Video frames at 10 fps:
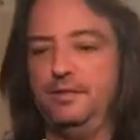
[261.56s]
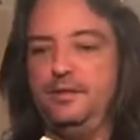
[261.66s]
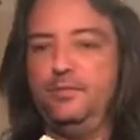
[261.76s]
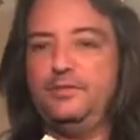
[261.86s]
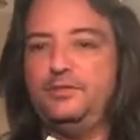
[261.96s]

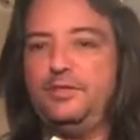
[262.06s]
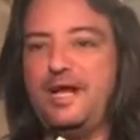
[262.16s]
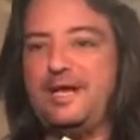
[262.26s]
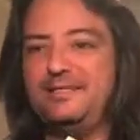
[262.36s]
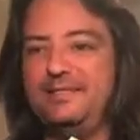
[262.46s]
You want the
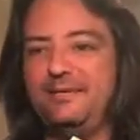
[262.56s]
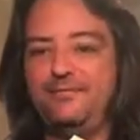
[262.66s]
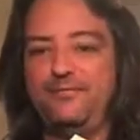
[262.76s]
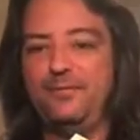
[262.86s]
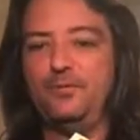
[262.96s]
chassis at
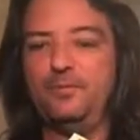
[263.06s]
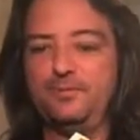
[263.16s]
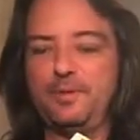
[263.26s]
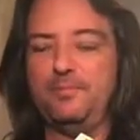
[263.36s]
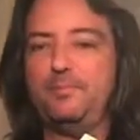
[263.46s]
full
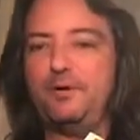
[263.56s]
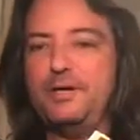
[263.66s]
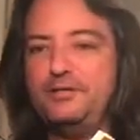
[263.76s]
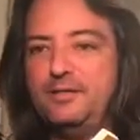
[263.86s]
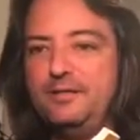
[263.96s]

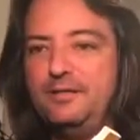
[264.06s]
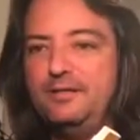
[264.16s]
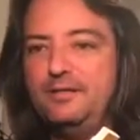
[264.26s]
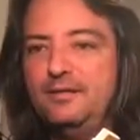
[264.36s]
compression